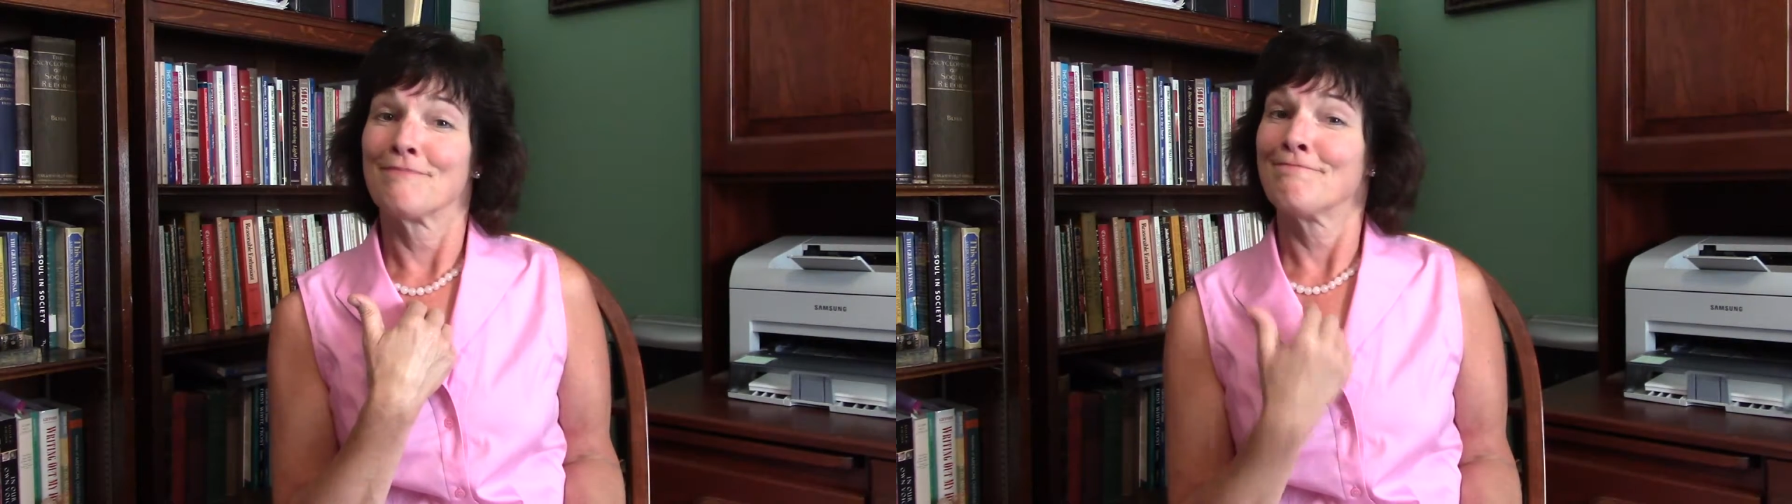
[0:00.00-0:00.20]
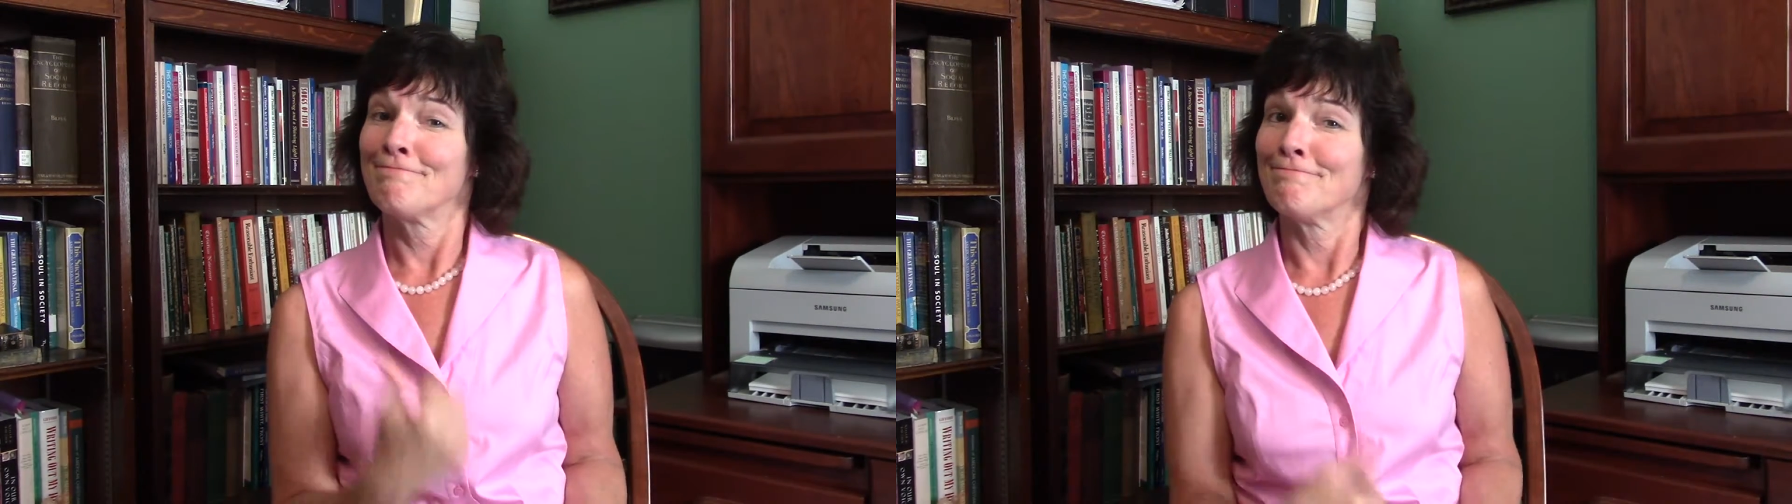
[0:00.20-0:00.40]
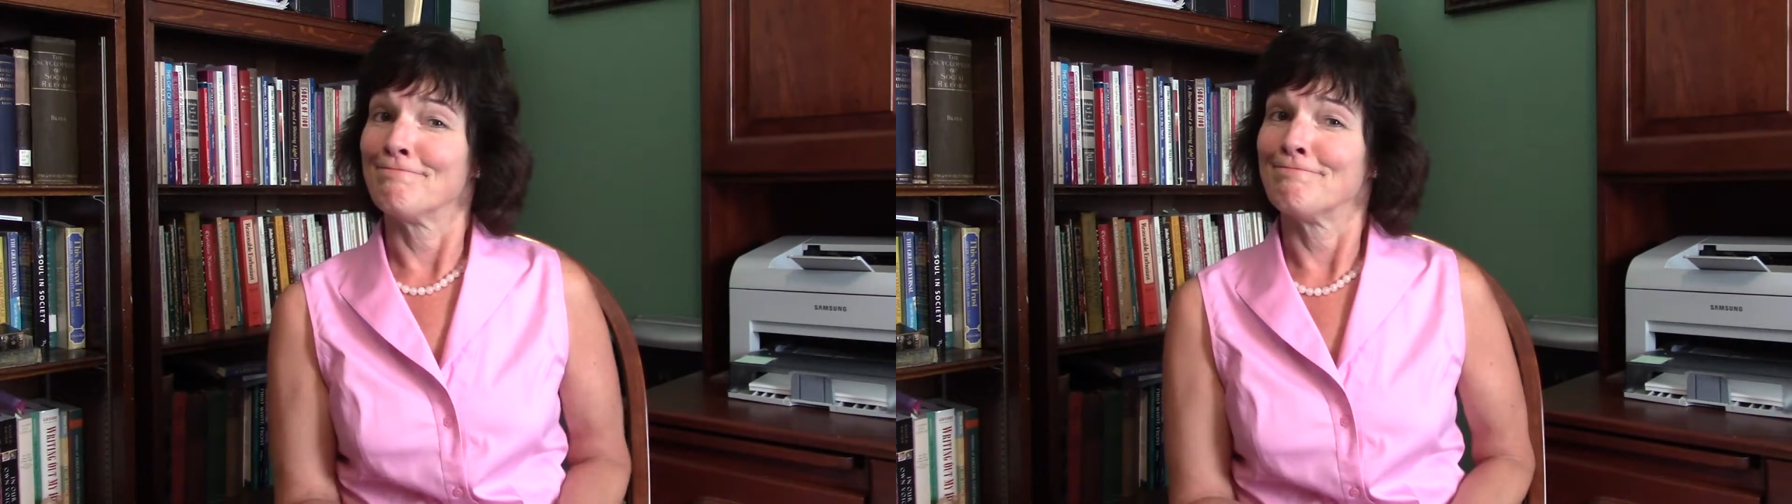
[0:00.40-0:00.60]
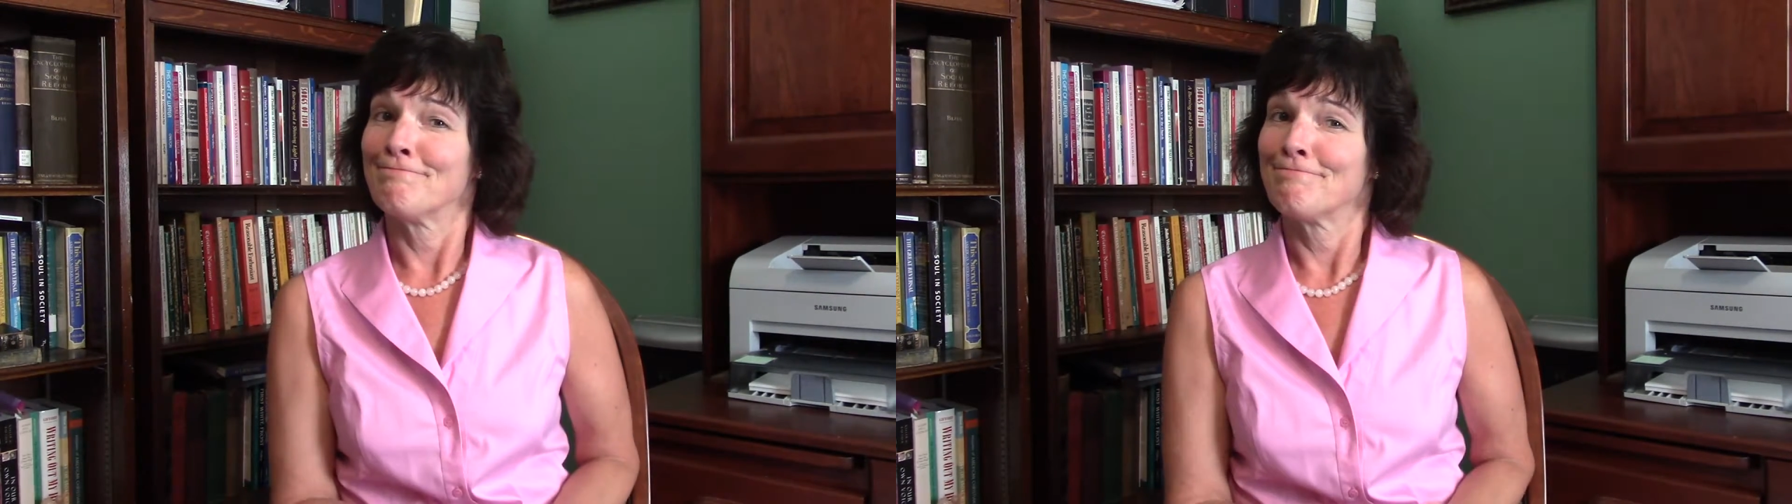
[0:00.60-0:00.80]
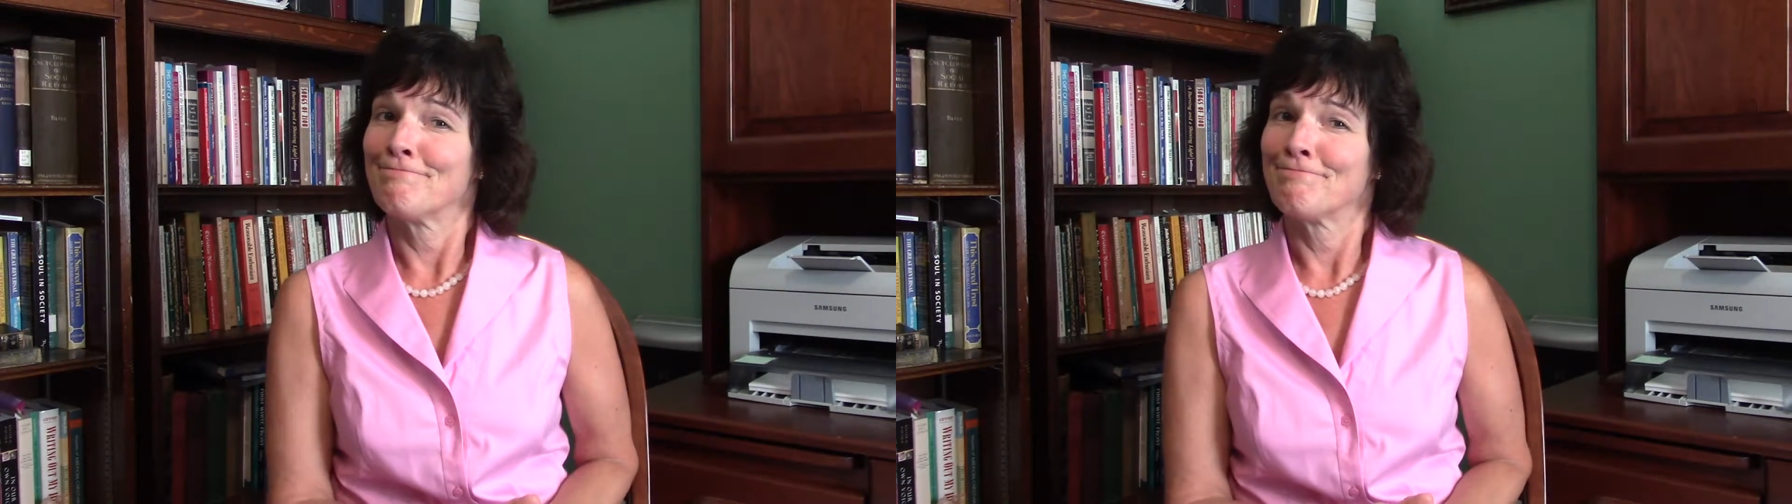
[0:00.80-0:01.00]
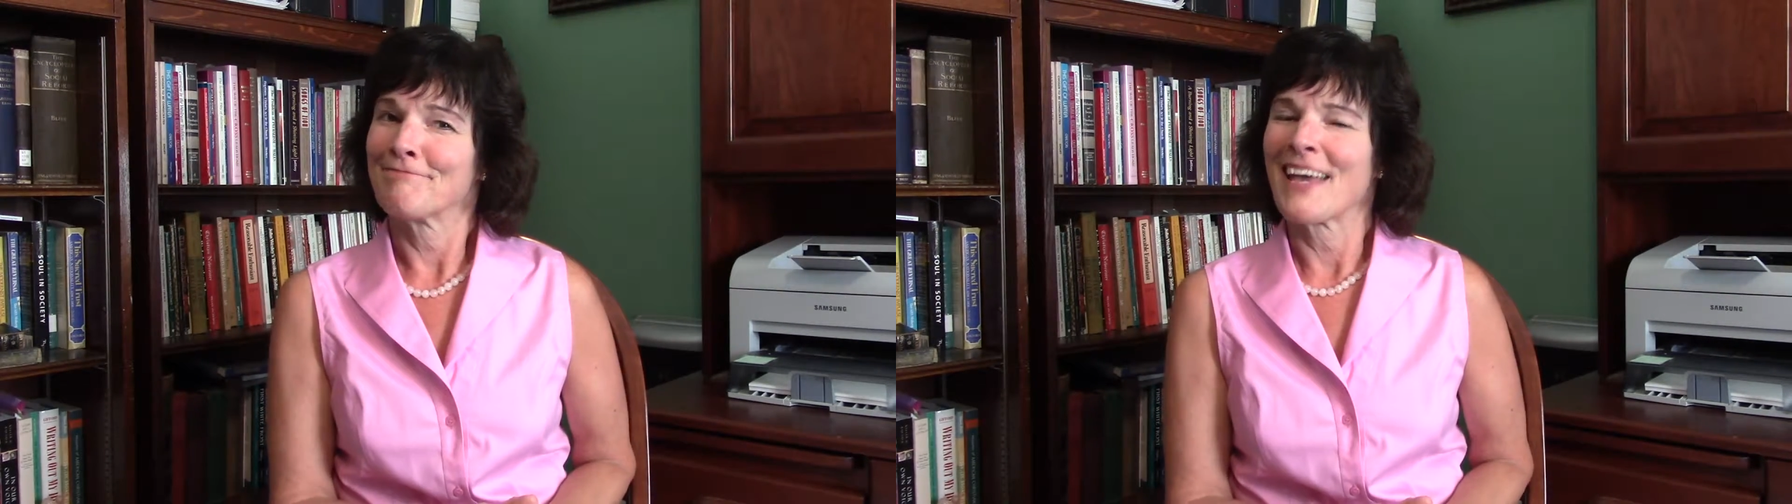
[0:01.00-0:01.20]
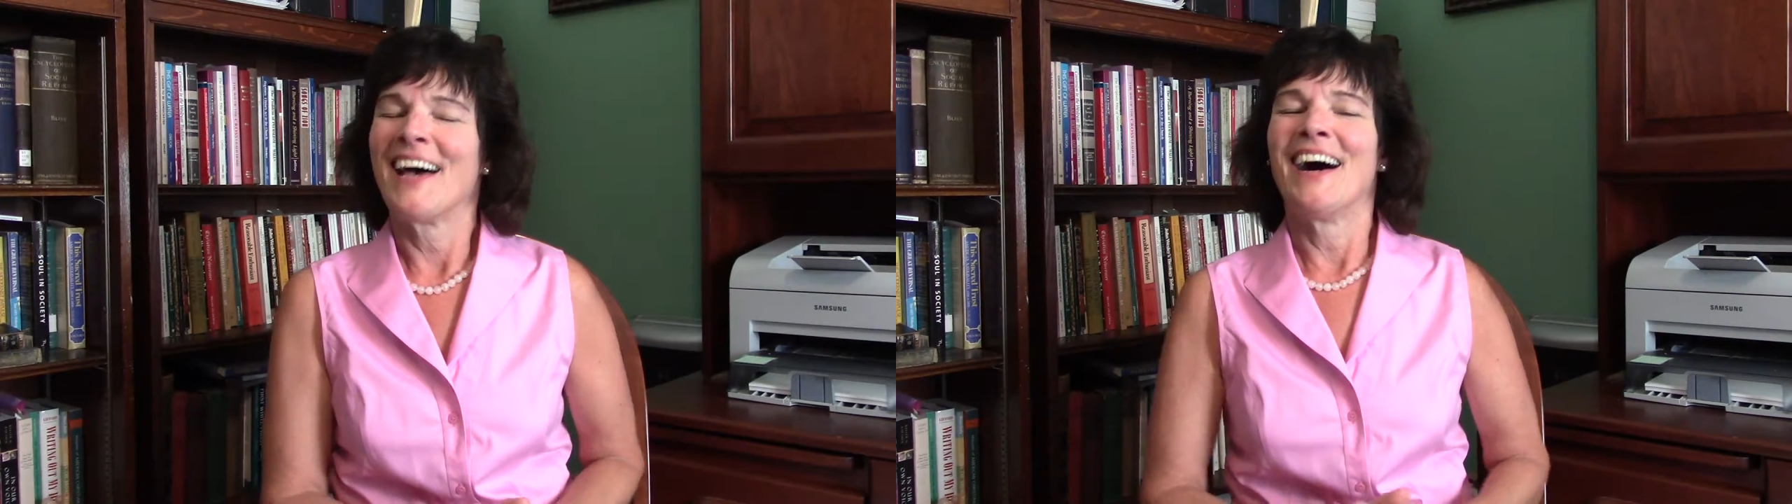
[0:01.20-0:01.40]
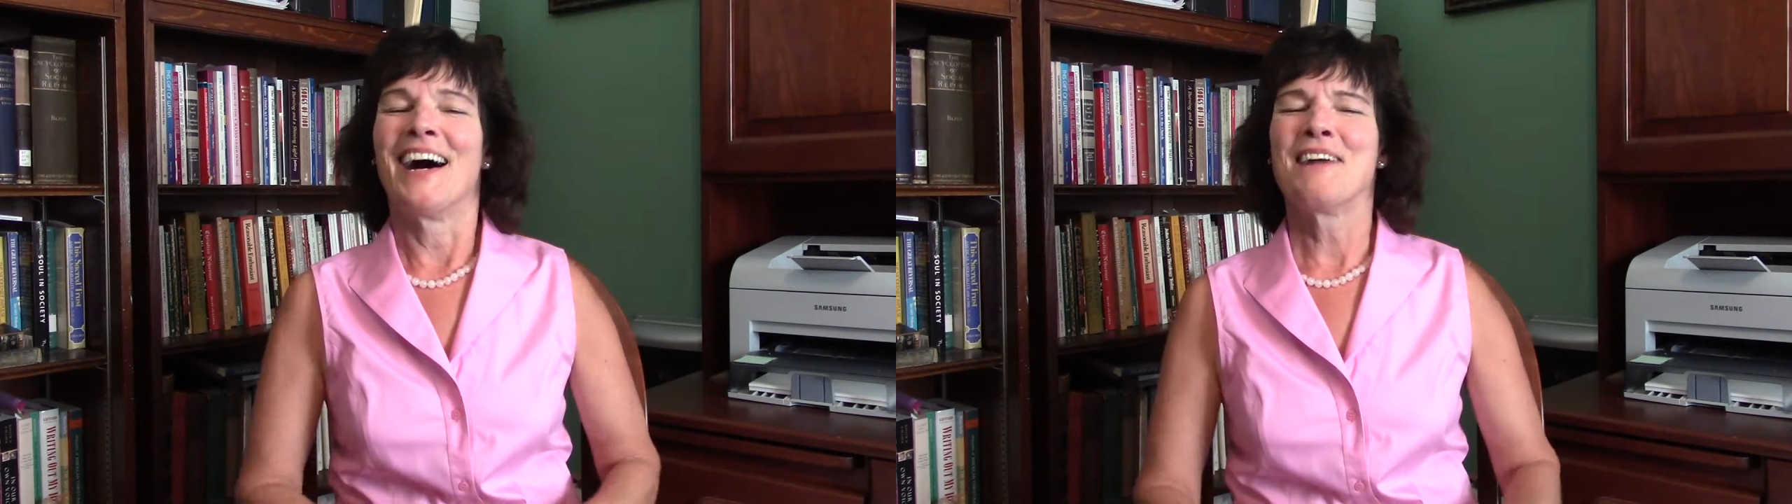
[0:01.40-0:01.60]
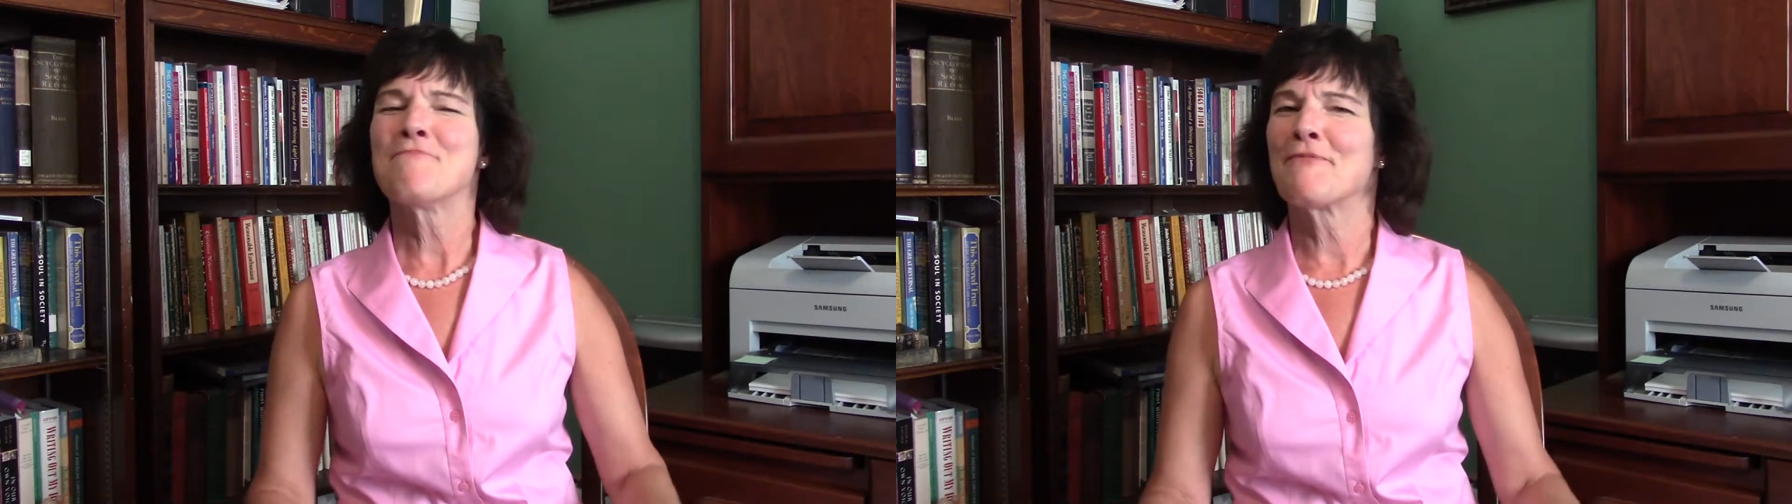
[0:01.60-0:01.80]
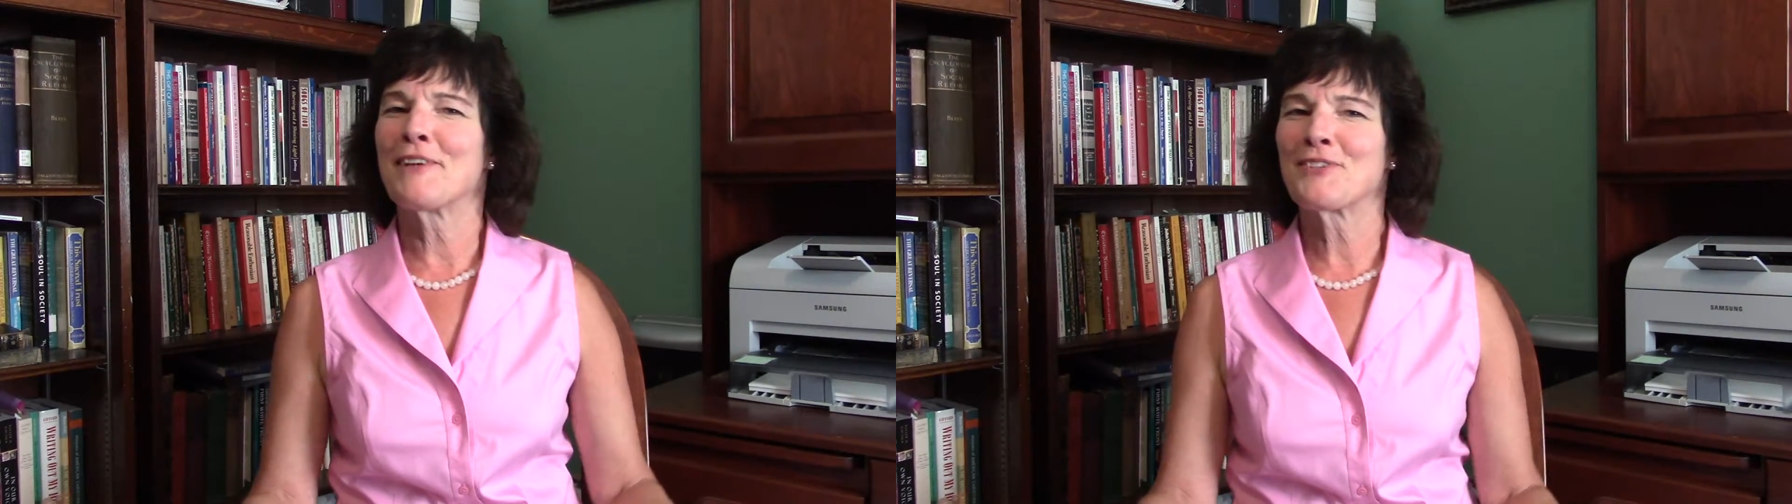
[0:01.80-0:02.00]
I'm
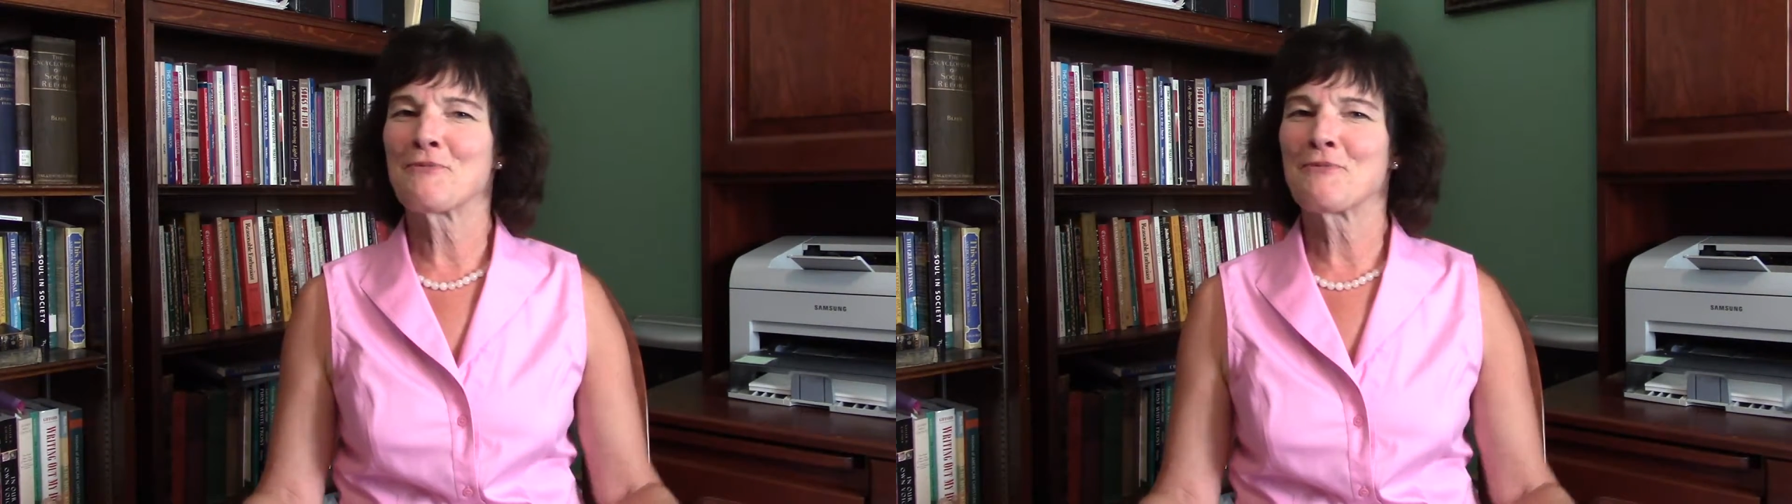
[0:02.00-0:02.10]
Professor